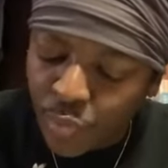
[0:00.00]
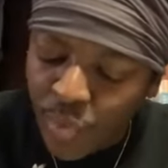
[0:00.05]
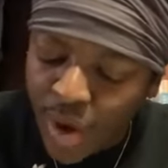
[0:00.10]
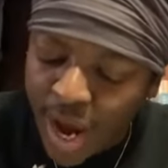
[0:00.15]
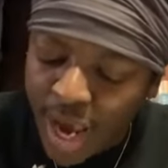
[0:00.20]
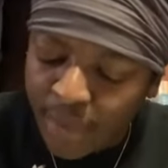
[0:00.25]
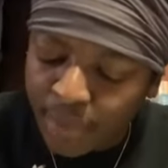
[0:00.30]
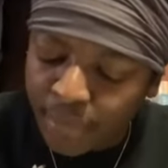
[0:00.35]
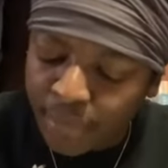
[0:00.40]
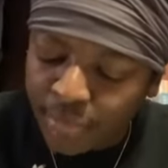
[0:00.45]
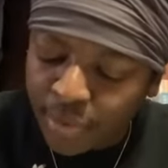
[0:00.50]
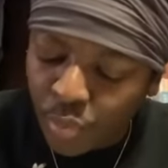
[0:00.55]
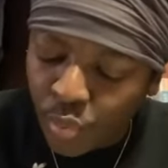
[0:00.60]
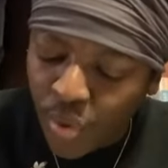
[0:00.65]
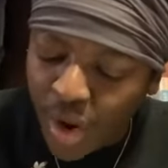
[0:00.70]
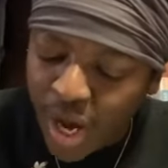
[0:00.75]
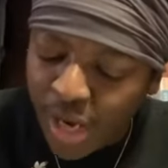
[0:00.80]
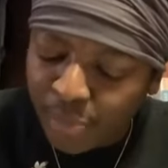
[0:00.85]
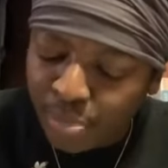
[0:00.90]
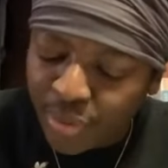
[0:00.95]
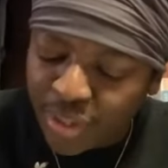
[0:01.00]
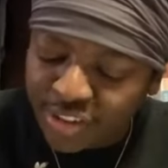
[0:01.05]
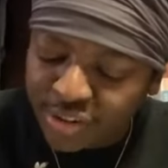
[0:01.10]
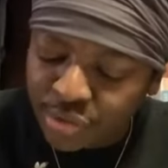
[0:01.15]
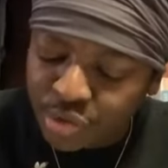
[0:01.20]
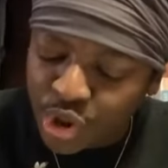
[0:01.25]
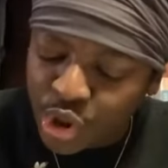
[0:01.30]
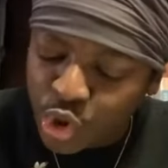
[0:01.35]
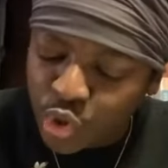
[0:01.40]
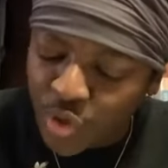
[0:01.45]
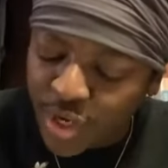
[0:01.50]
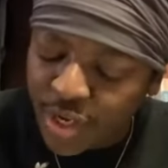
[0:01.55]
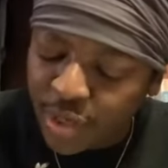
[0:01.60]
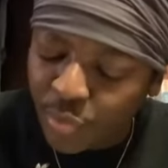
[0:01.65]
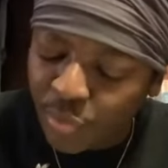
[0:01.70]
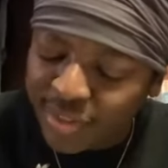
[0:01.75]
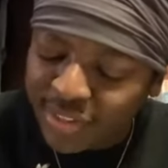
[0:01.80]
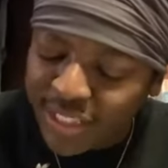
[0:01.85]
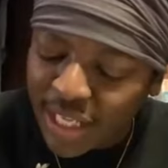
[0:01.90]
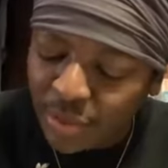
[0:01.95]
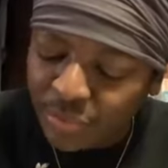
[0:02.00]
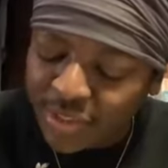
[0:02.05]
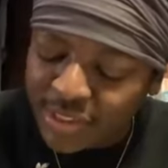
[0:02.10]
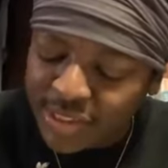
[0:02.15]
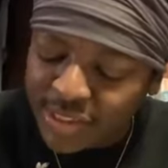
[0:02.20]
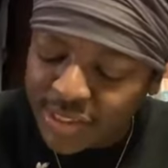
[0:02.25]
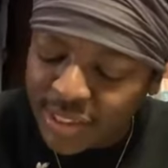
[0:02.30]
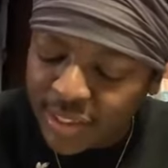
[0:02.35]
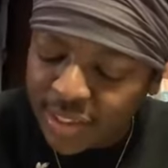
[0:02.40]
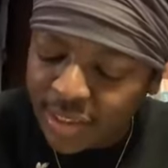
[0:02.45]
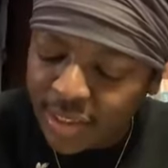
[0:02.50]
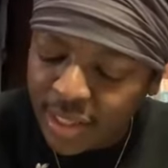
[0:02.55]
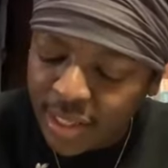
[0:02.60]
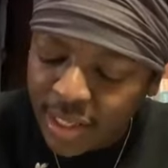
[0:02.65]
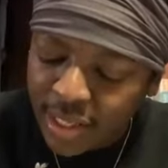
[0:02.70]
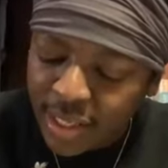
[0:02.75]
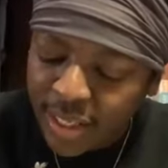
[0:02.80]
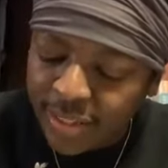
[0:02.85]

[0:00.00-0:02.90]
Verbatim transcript: ripe, the wine press was treading without the city,